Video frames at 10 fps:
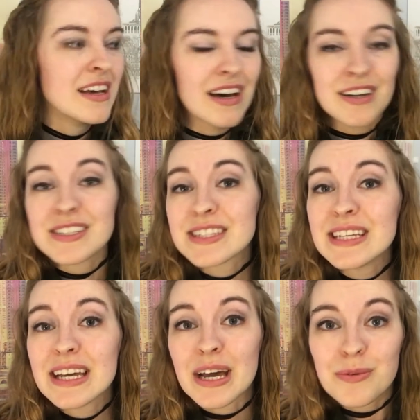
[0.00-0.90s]

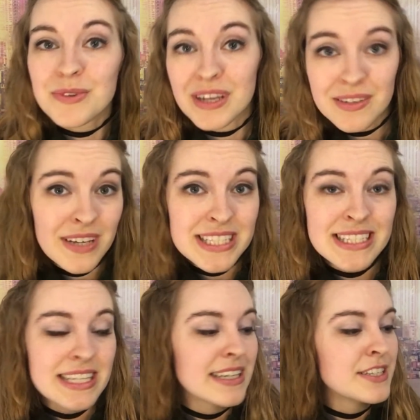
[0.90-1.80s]
Honestly, I would not have
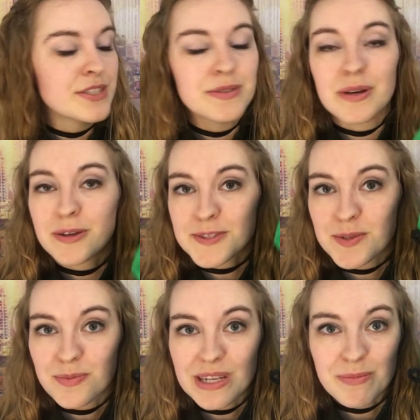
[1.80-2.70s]
hesitated to also
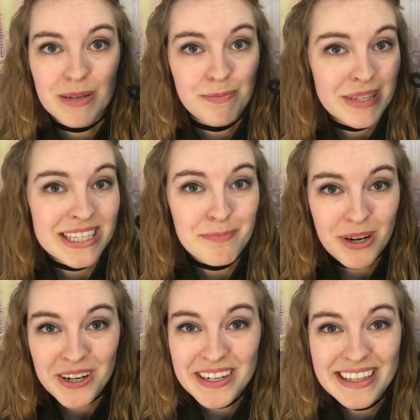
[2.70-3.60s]
bring my big
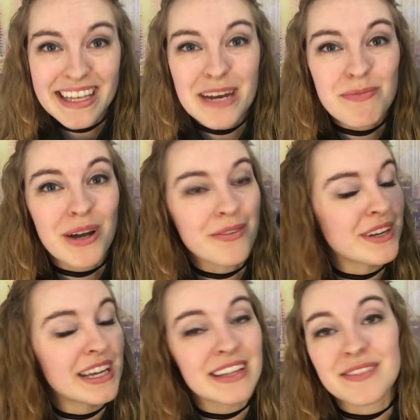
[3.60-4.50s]
parka that I brought when
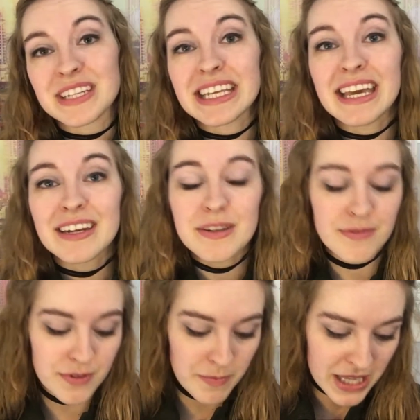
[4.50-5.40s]
I lived in Canada
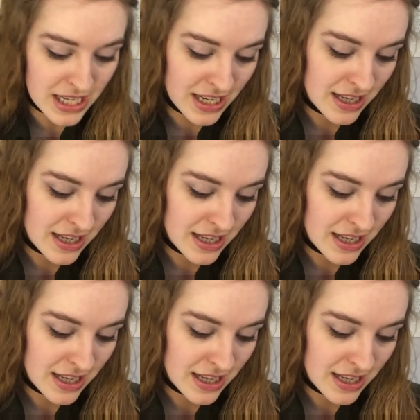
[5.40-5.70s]
for a bit.